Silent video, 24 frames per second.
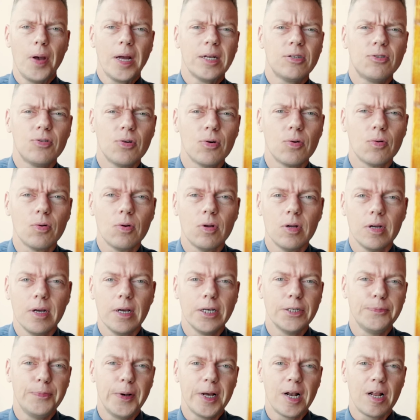Petrol
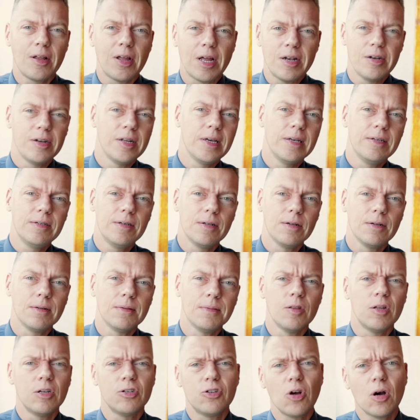is better than diesel.
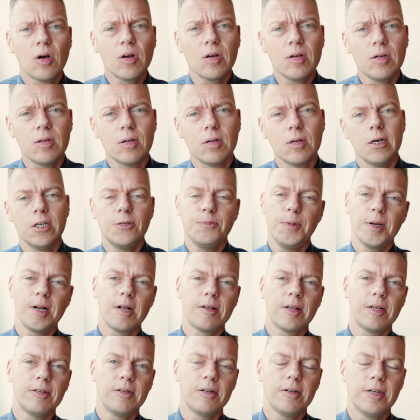The jungle is better
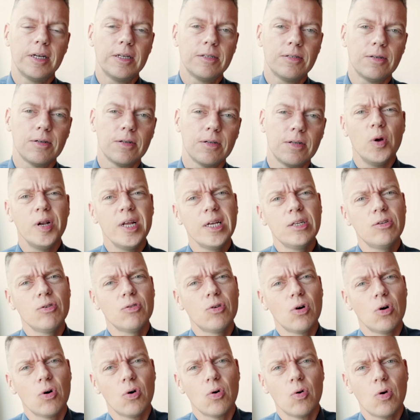than the desert. We need to
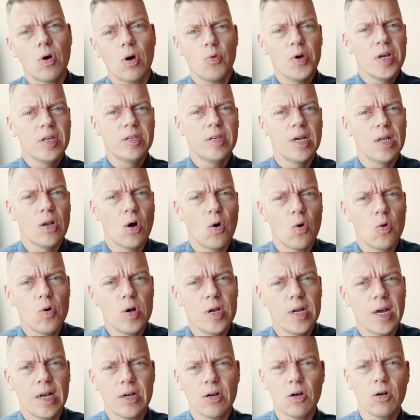go retail
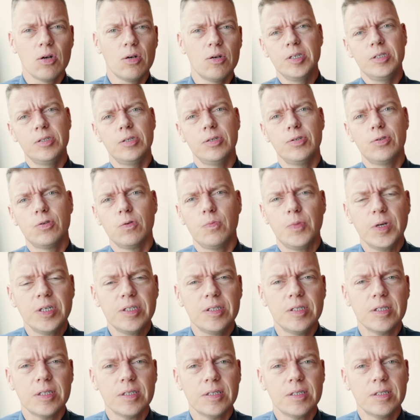only and not business to
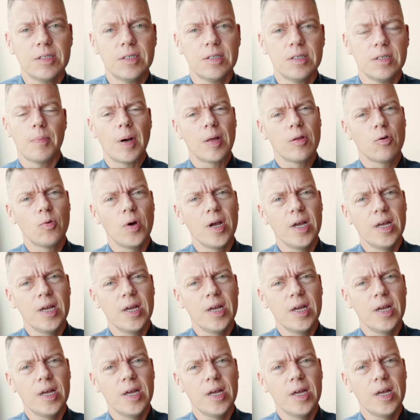business. By the